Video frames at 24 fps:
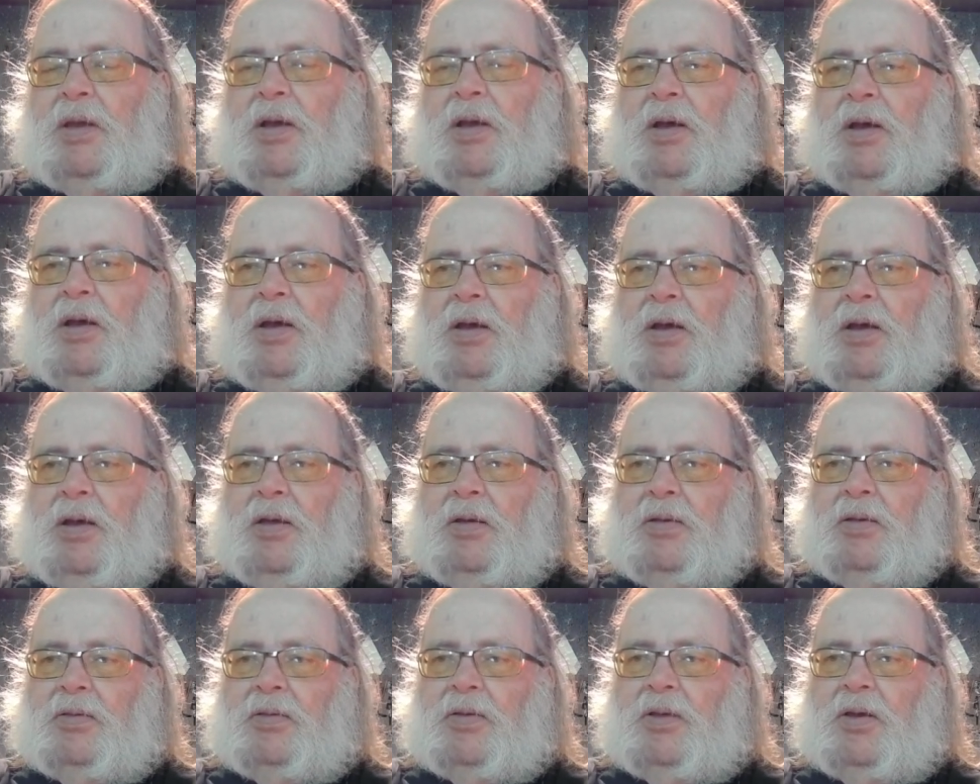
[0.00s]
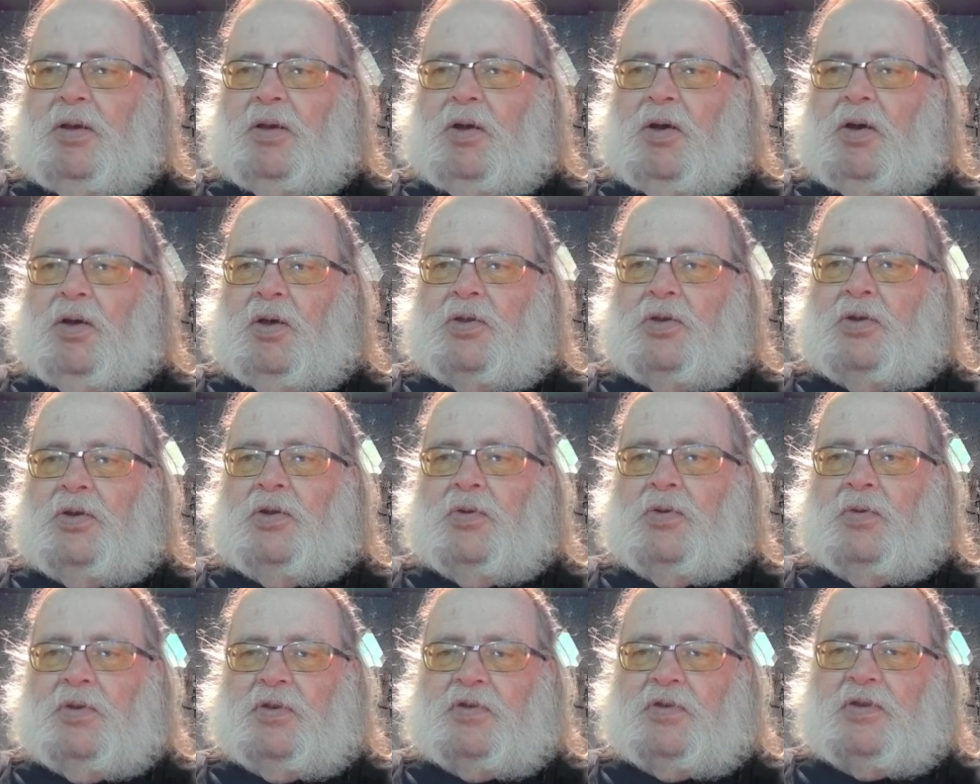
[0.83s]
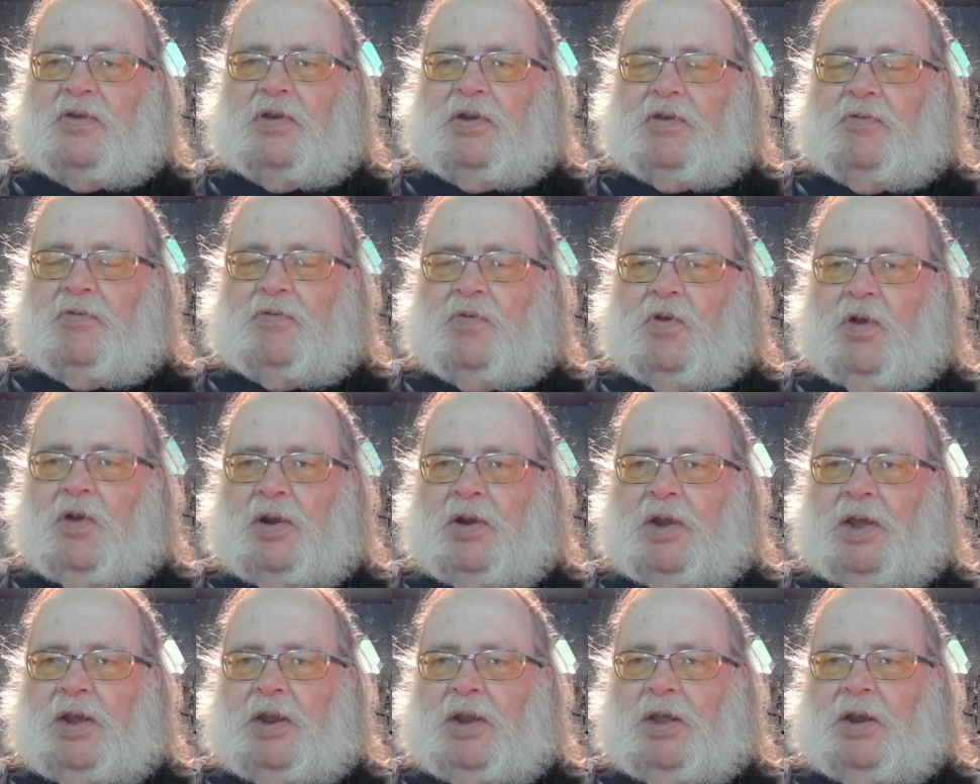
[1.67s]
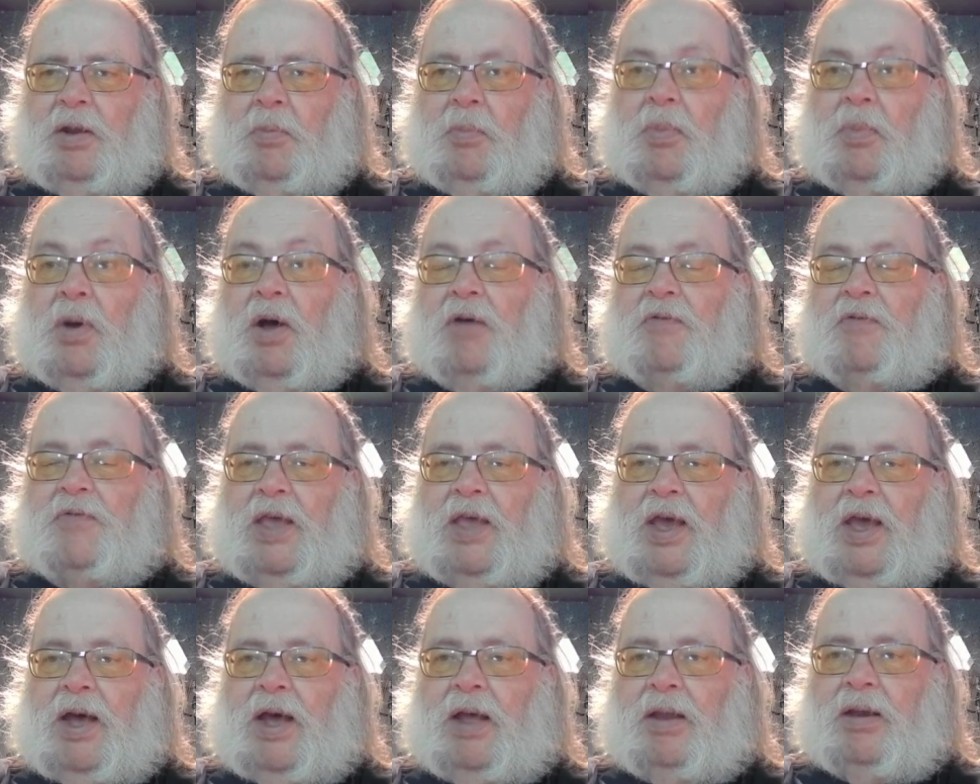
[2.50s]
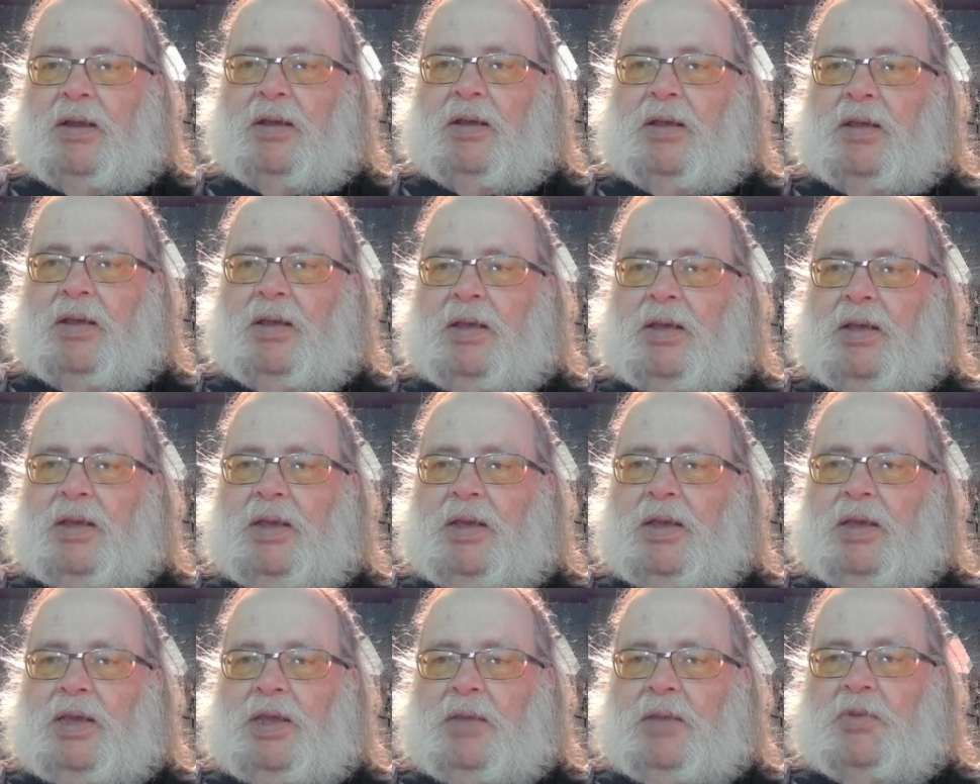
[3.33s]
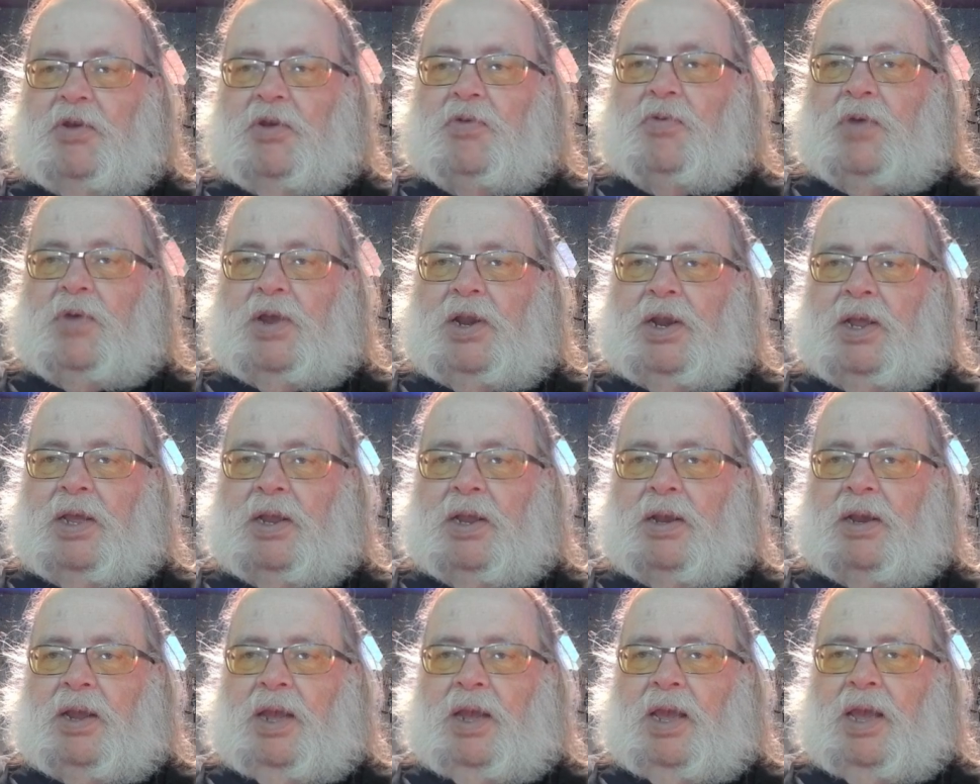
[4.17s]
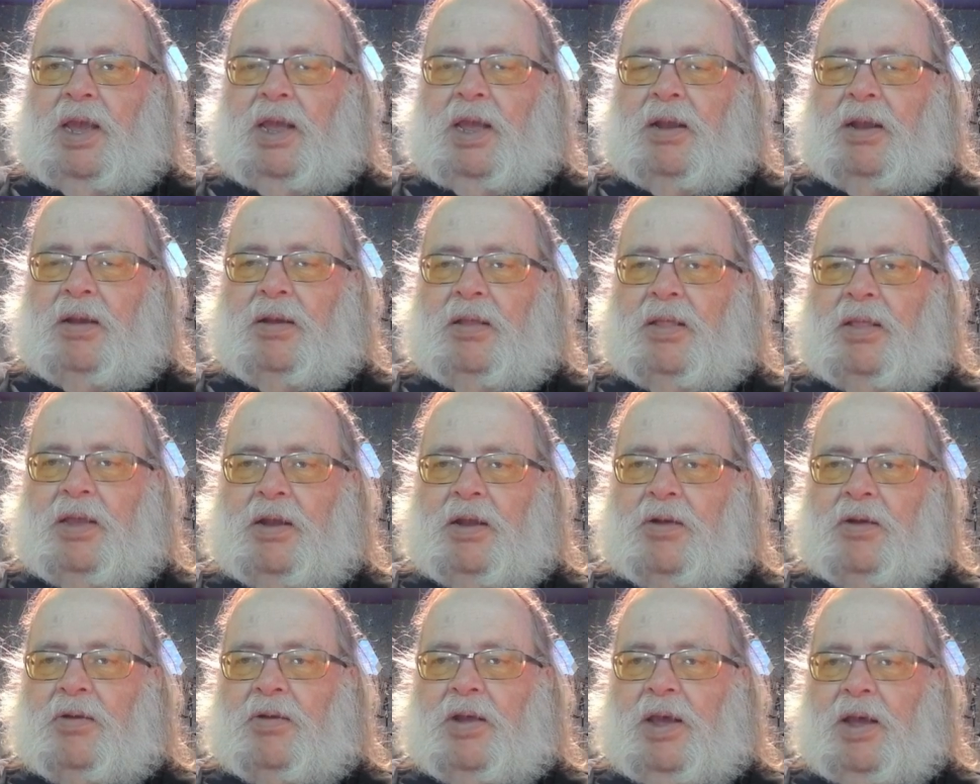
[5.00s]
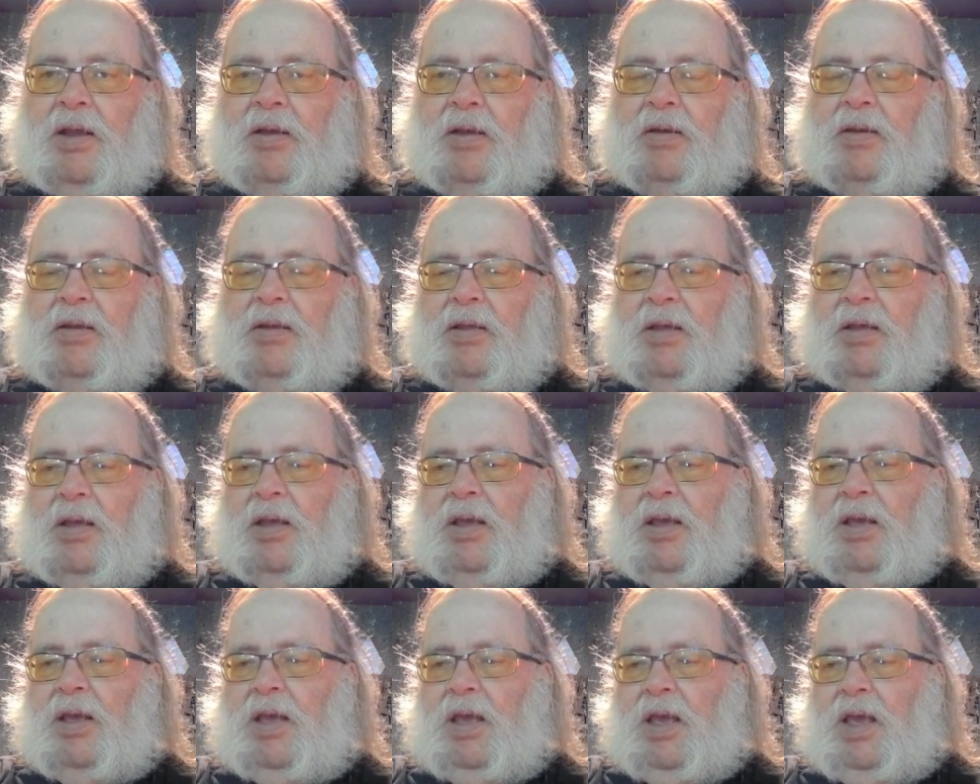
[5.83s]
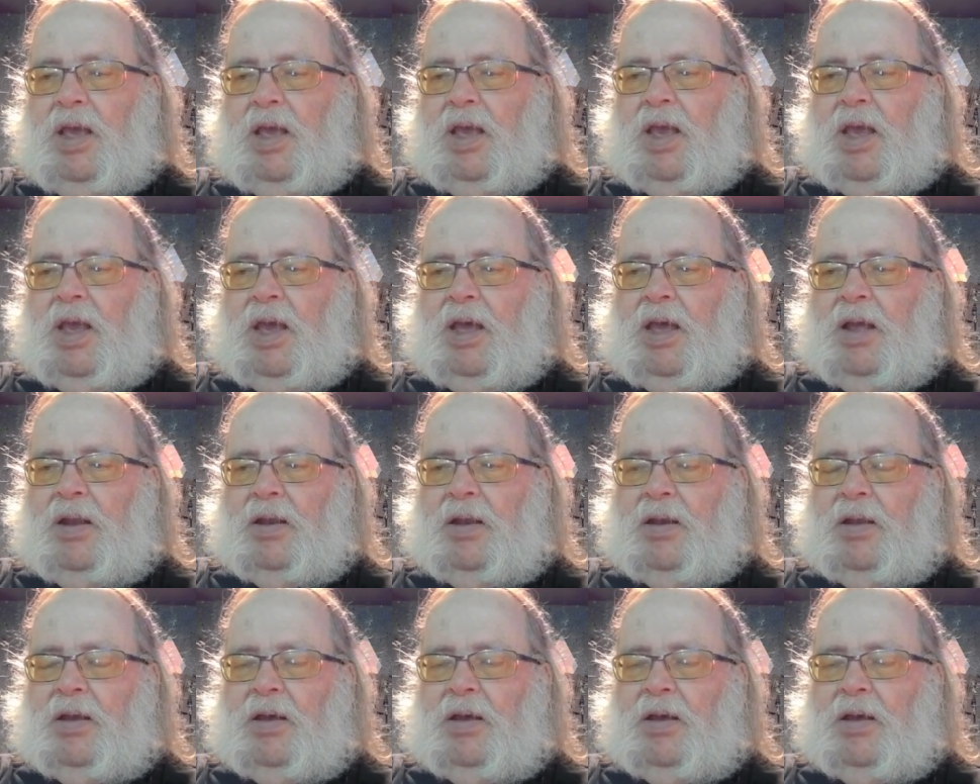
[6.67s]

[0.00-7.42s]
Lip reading: uh, all you do is stick a frognet in above that, in between it and the internet, and